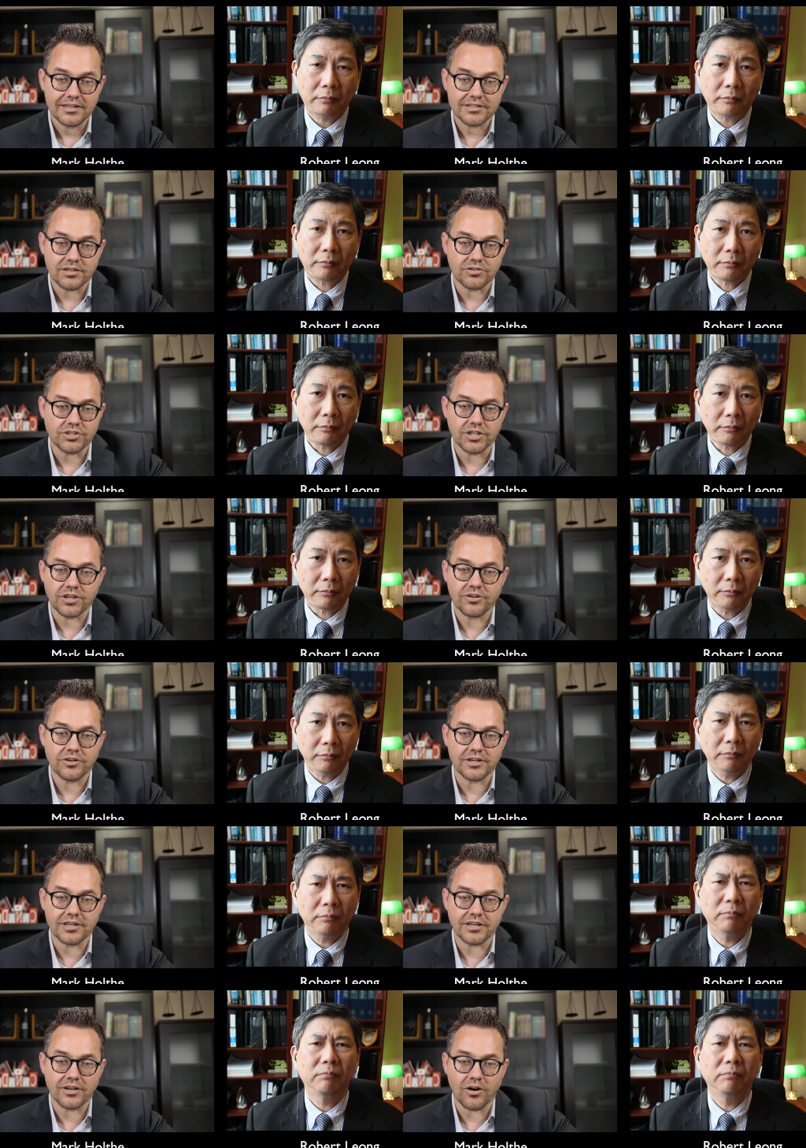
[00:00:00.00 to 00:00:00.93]
Speaker 1: So she
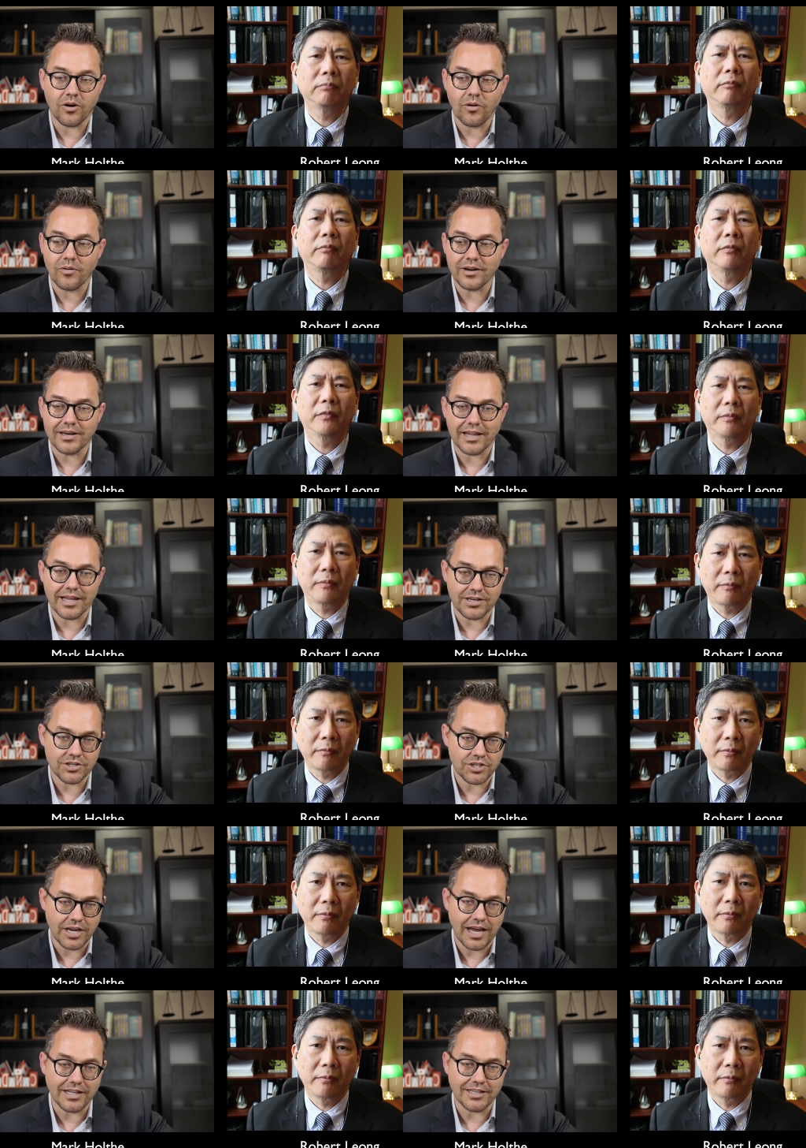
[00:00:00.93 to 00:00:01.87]
couldn't go and
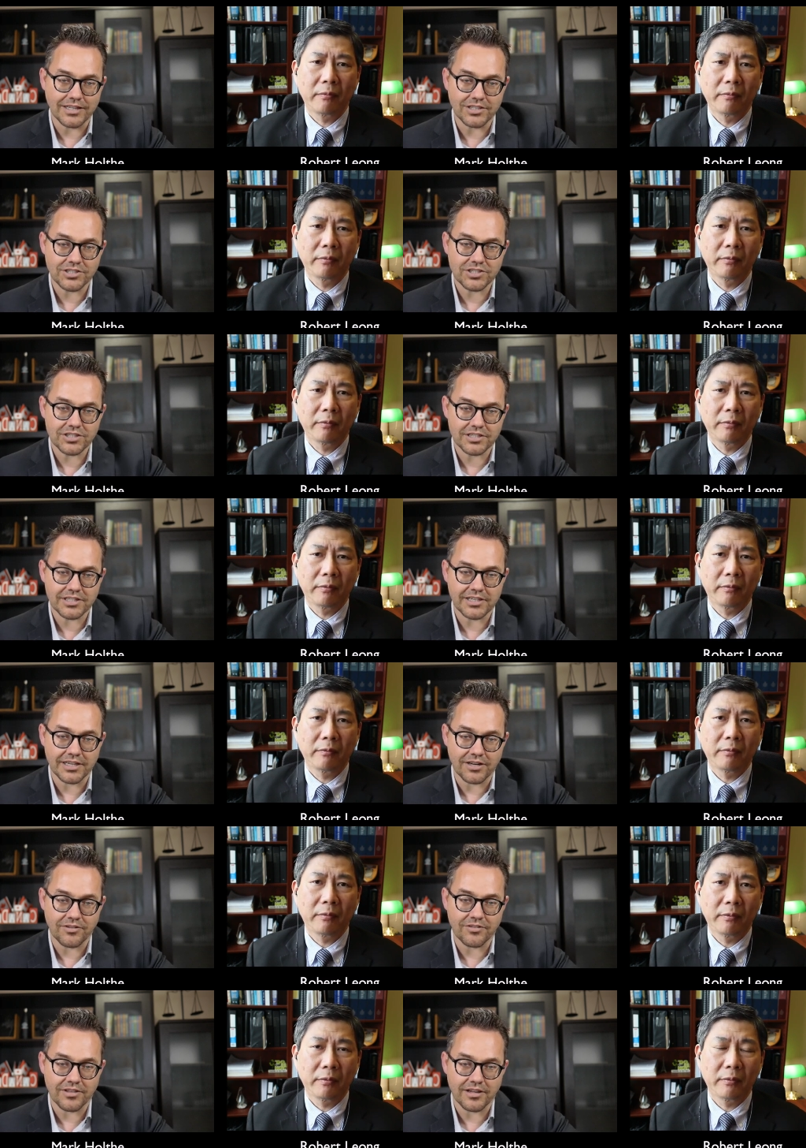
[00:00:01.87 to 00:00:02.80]
challenge,
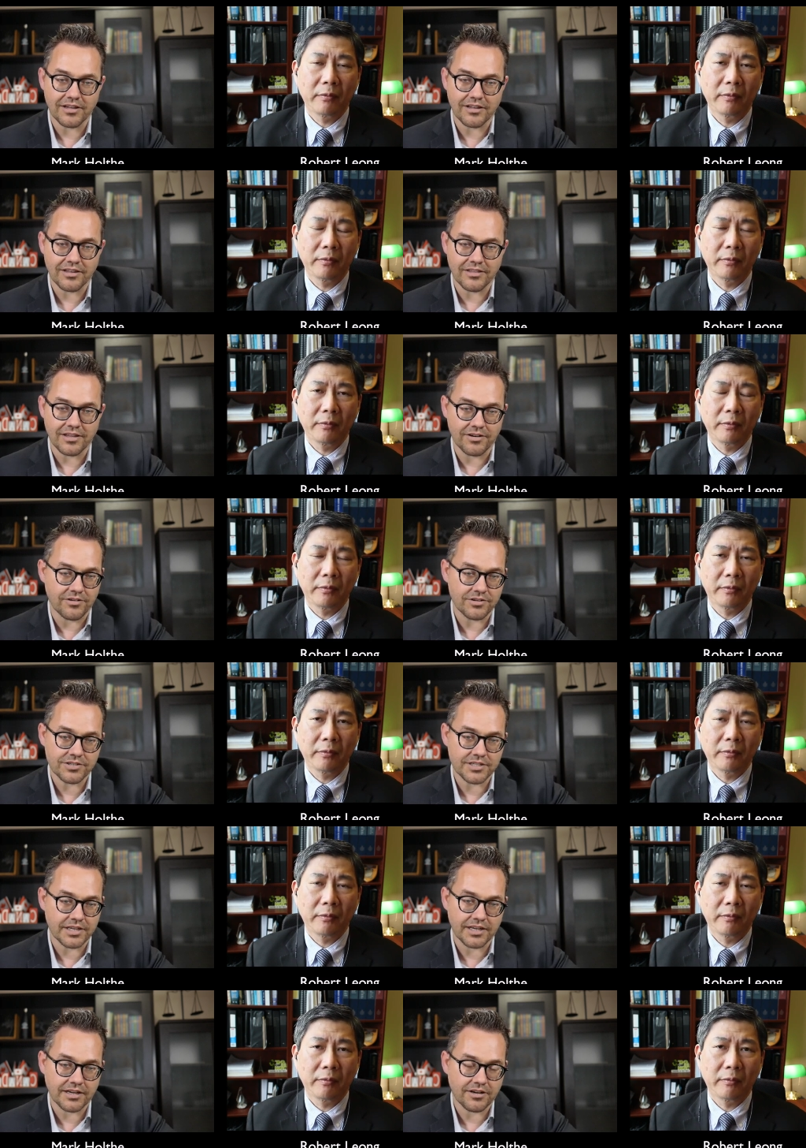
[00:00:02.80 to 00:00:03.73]
the
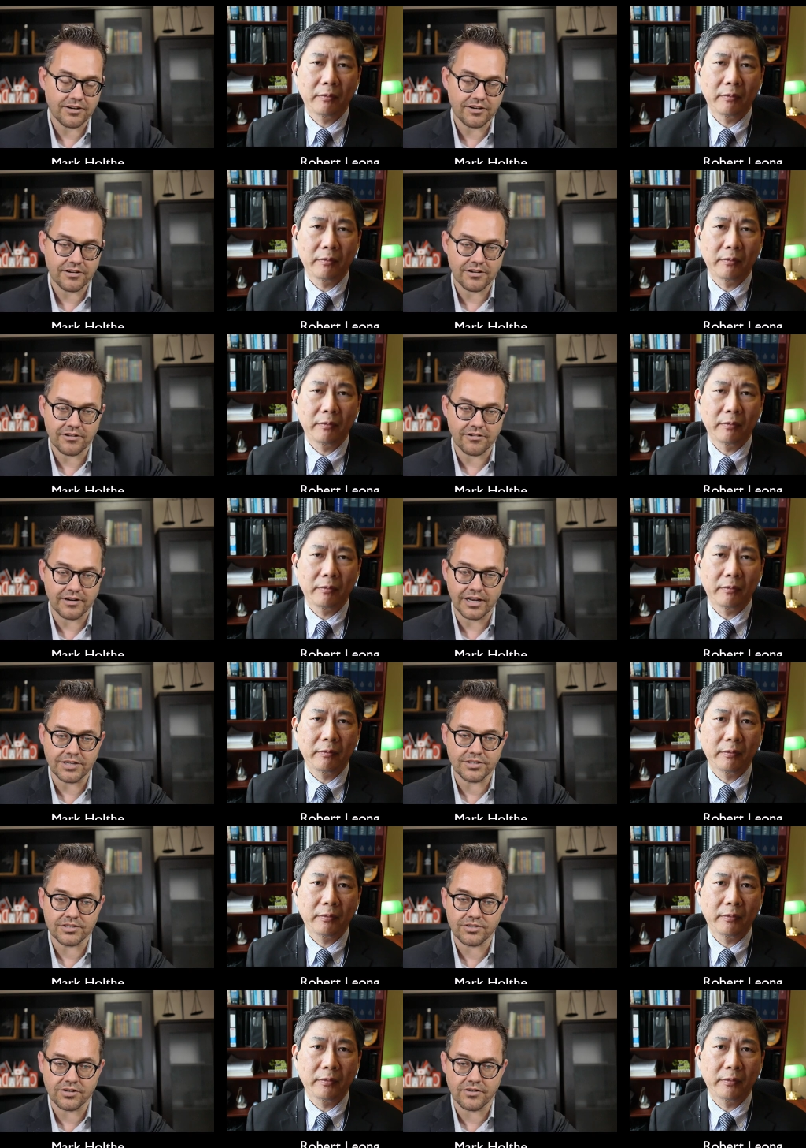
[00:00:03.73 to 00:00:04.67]
nursing
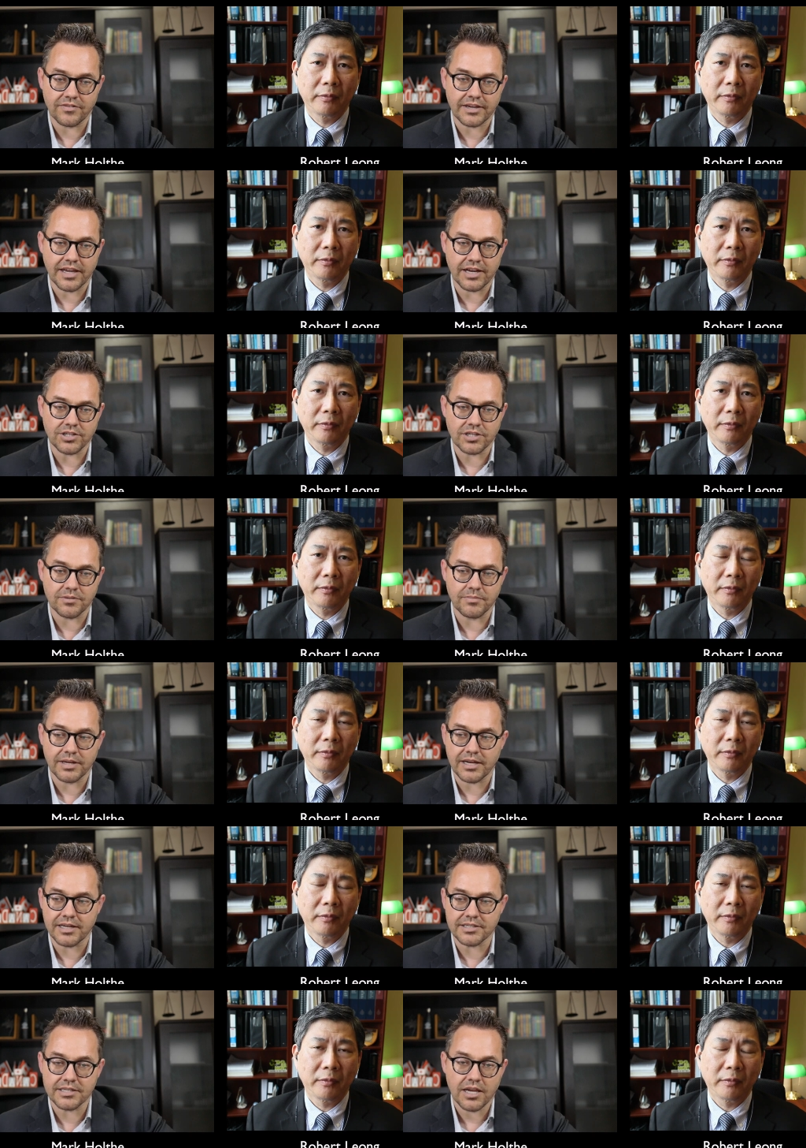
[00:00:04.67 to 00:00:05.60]
credential certification,
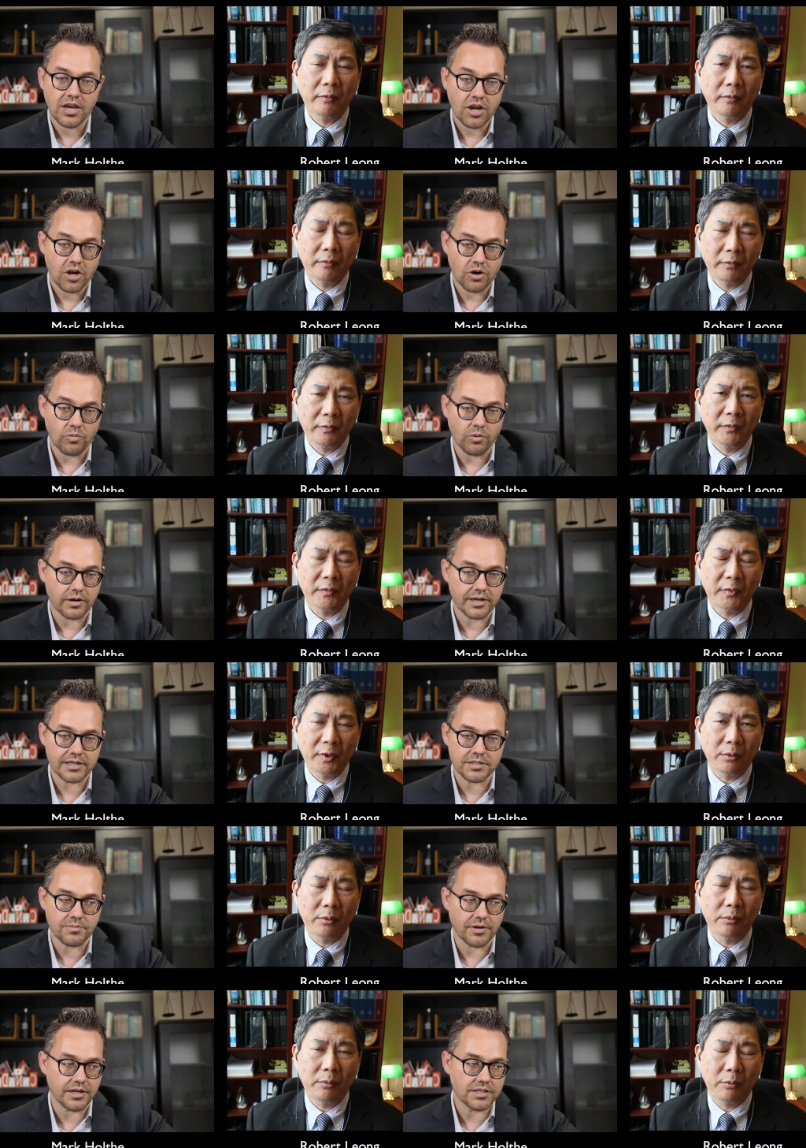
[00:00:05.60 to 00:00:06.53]
because her work
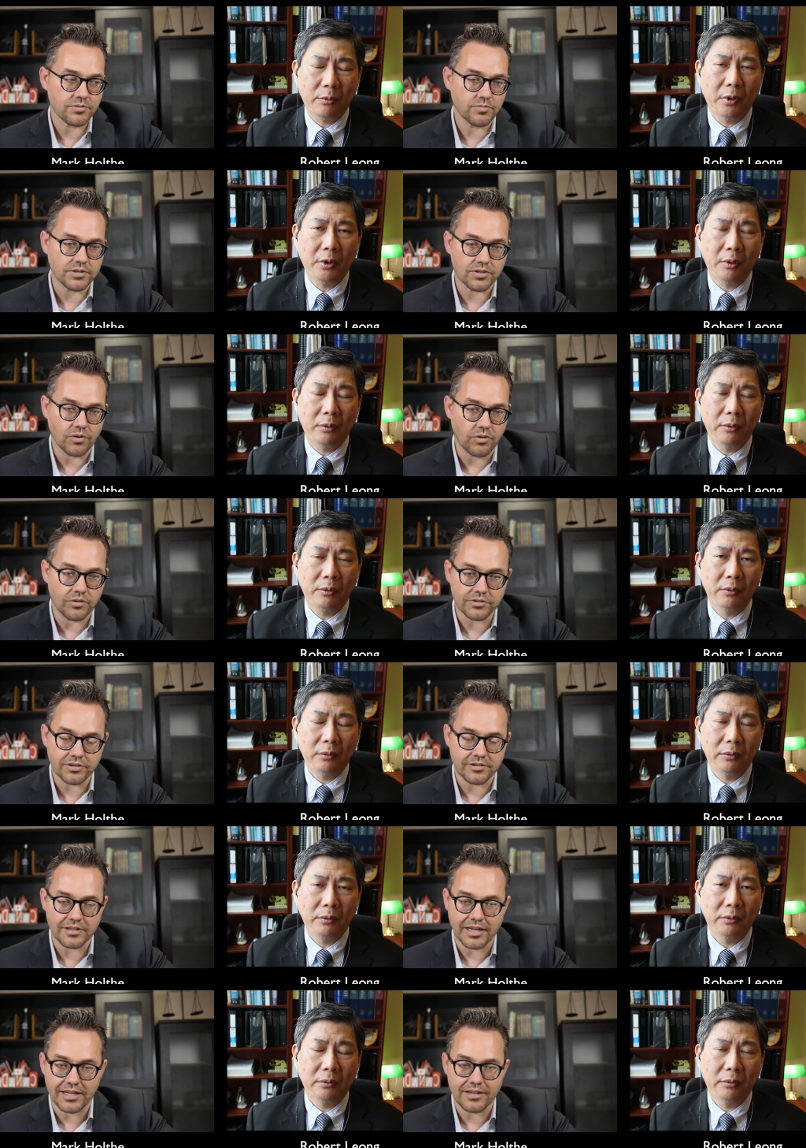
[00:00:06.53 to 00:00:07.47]
experience was
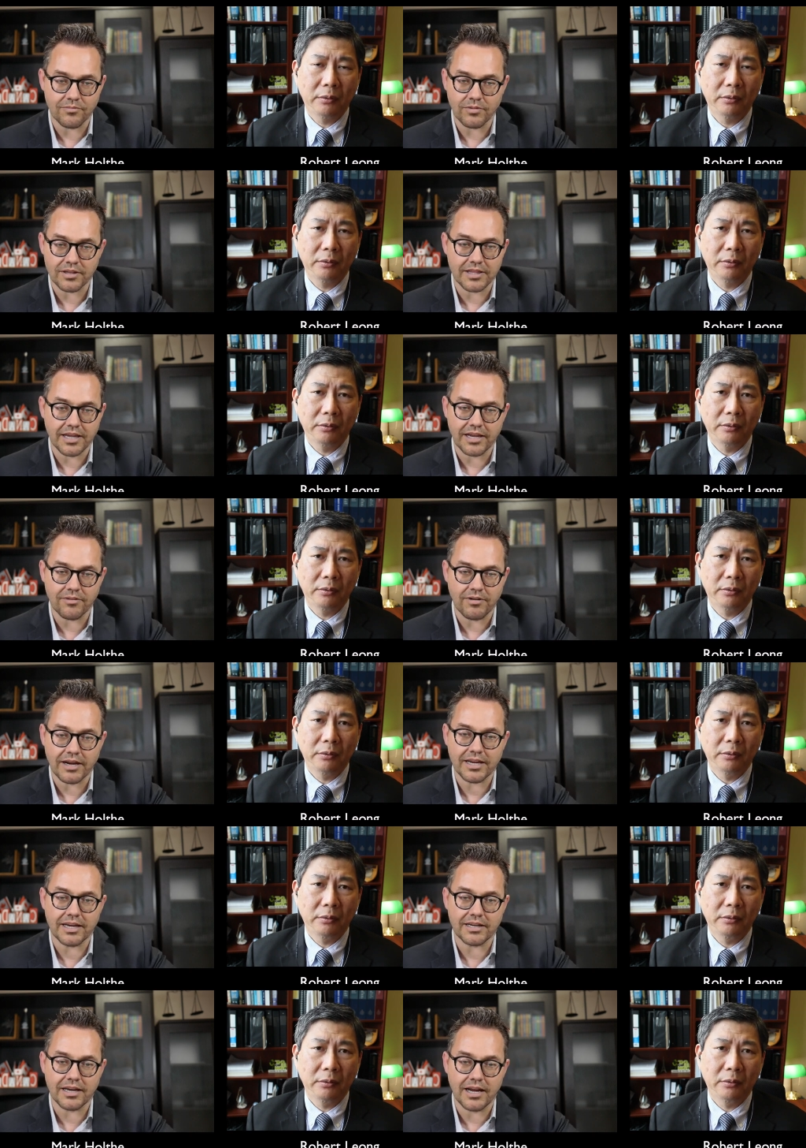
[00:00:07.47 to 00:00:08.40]
older than what they
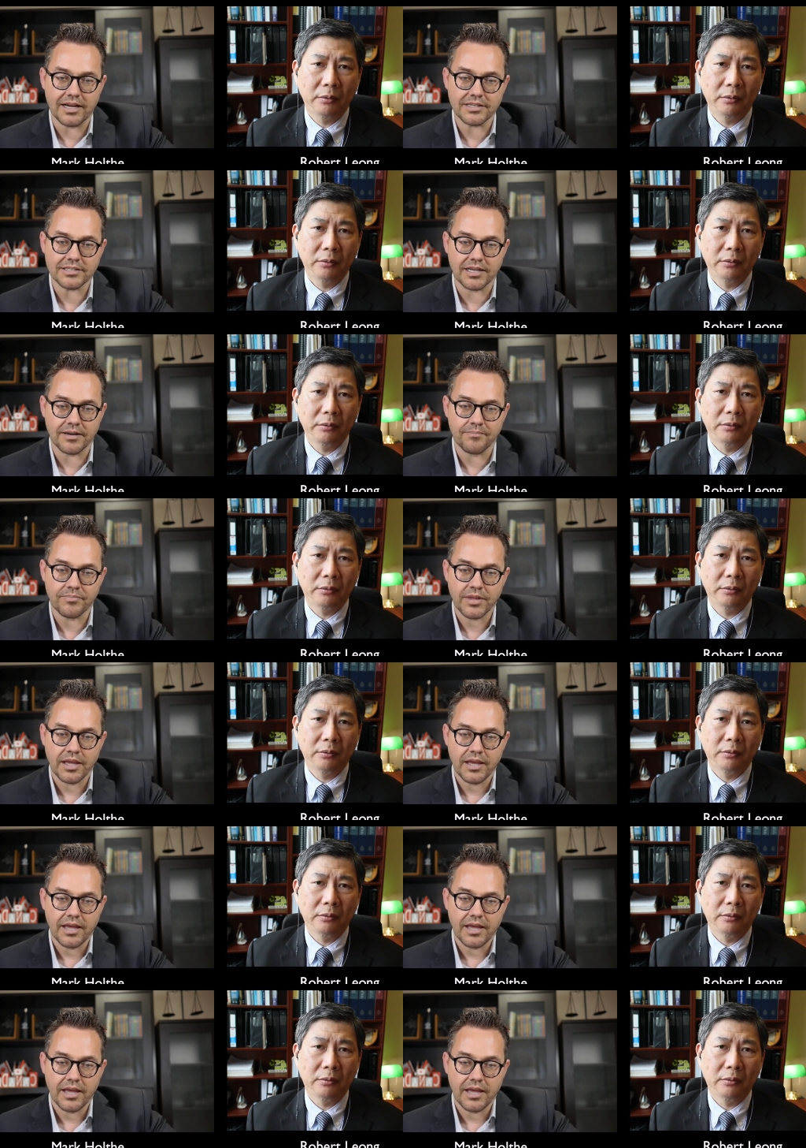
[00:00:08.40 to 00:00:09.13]
recognized. And